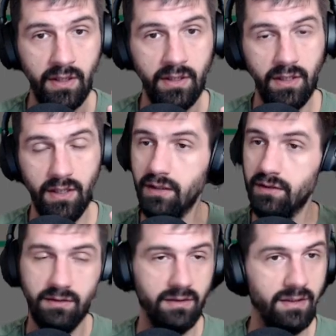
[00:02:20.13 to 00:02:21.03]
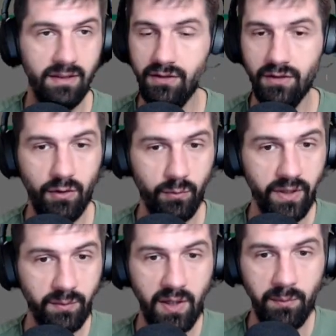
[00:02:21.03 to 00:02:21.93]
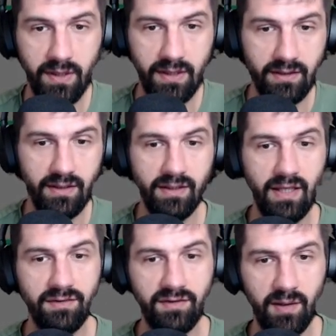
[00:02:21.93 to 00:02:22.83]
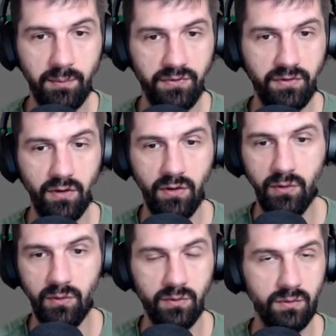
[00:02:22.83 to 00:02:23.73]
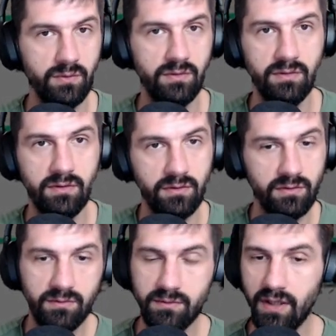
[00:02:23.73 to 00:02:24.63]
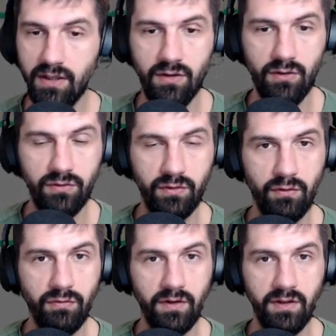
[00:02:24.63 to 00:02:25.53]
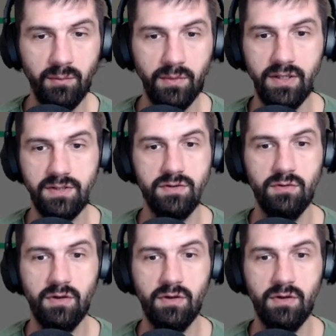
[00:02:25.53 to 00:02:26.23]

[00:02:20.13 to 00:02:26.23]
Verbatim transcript: and you know bit by bit it adds up. So Thank you so fucking much. You are